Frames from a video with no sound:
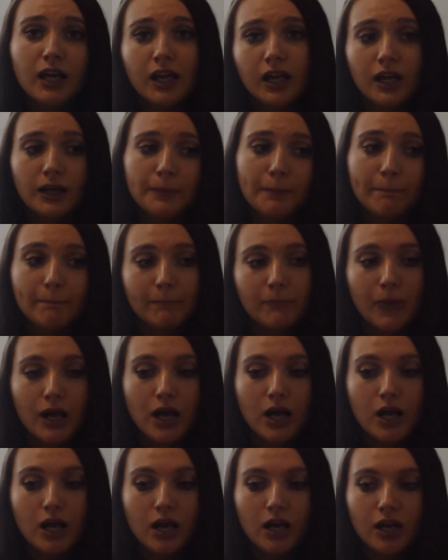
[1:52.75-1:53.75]
Hey
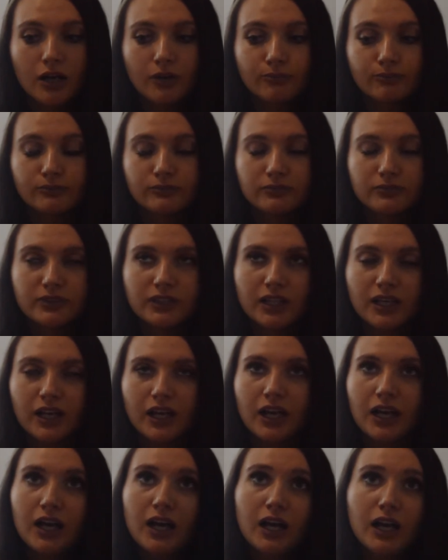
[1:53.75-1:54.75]
Mom,
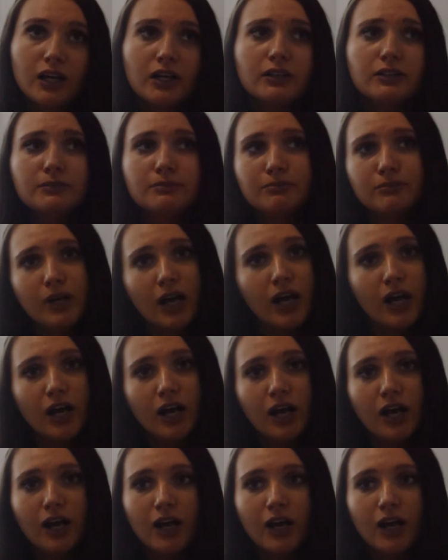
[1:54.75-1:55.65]
Dead Mom.